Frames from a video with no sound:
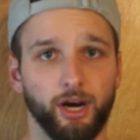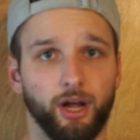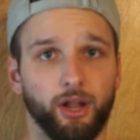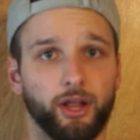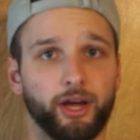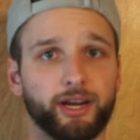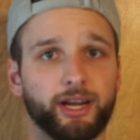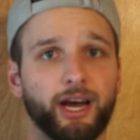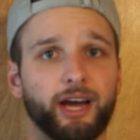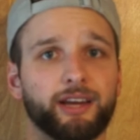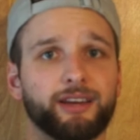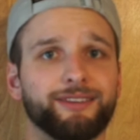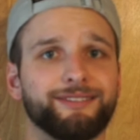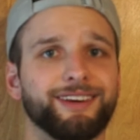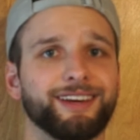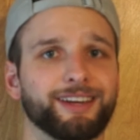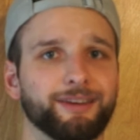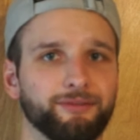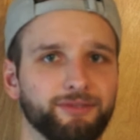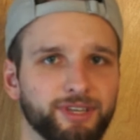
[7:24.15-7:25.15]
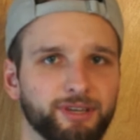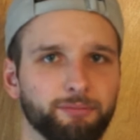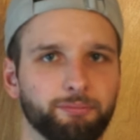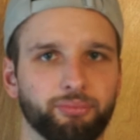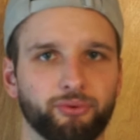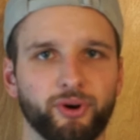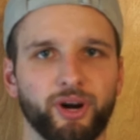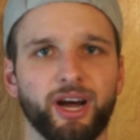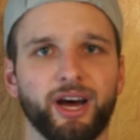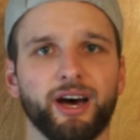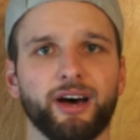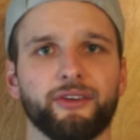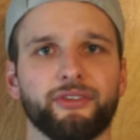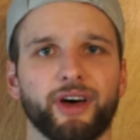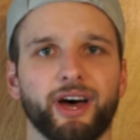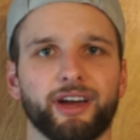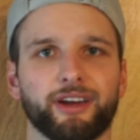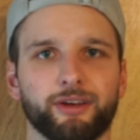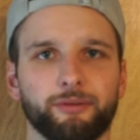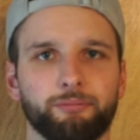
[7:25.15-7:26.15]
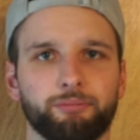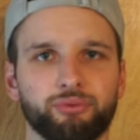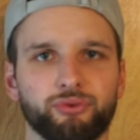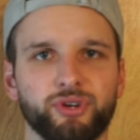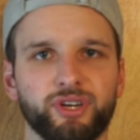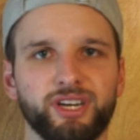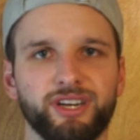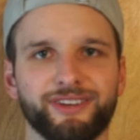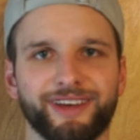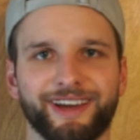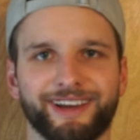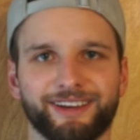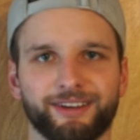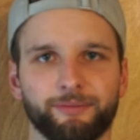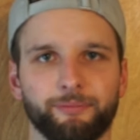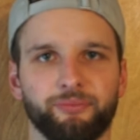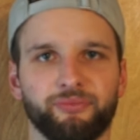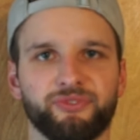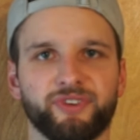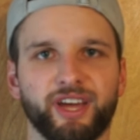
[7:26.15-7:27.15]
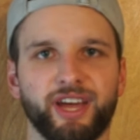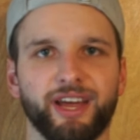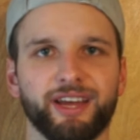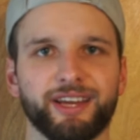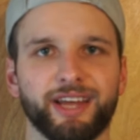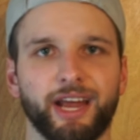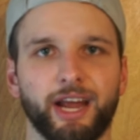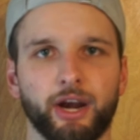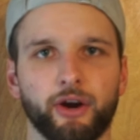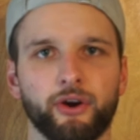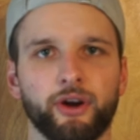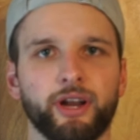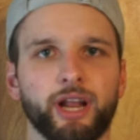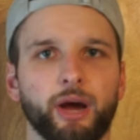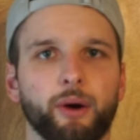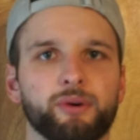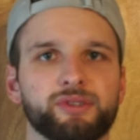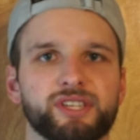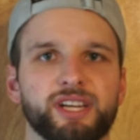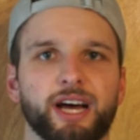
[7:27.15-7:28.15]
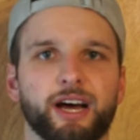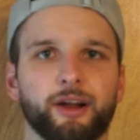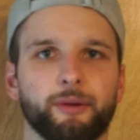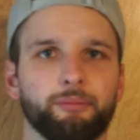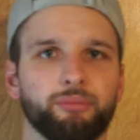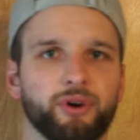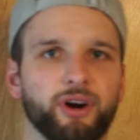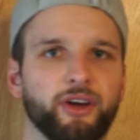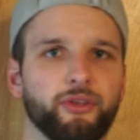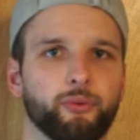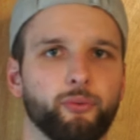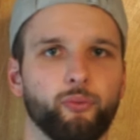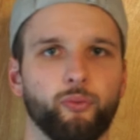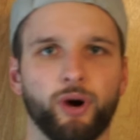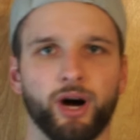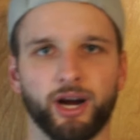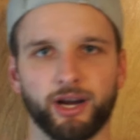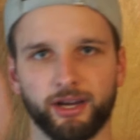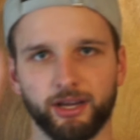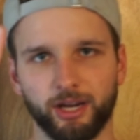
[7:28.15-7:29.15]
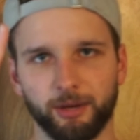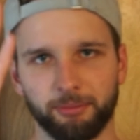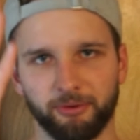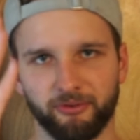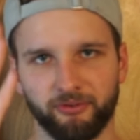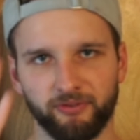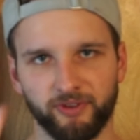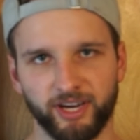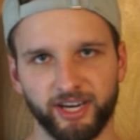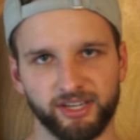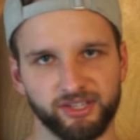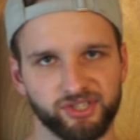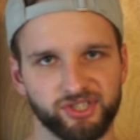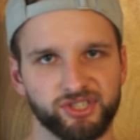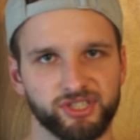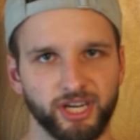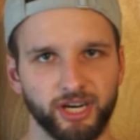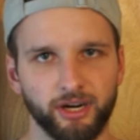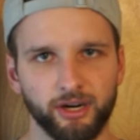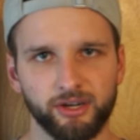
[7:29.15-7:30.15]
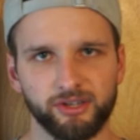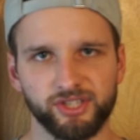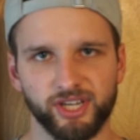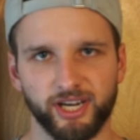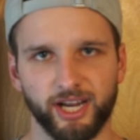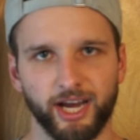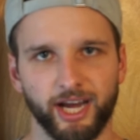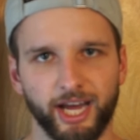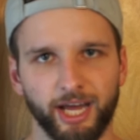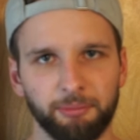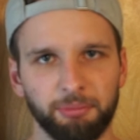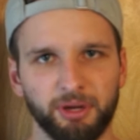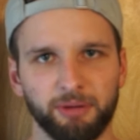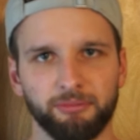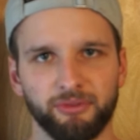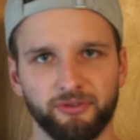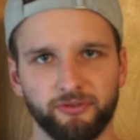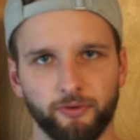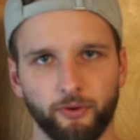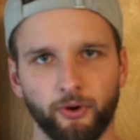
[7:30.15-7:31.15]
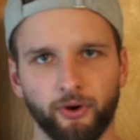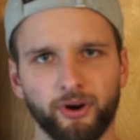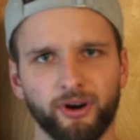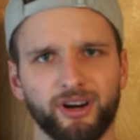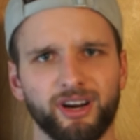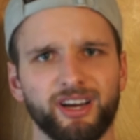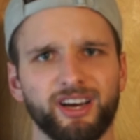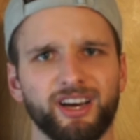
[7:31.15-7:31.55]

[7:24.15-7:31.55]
Like I could take a deep breath, I could breathe, I could take air in. I wasn't out of breath walking up a flight of stairs like I had been before.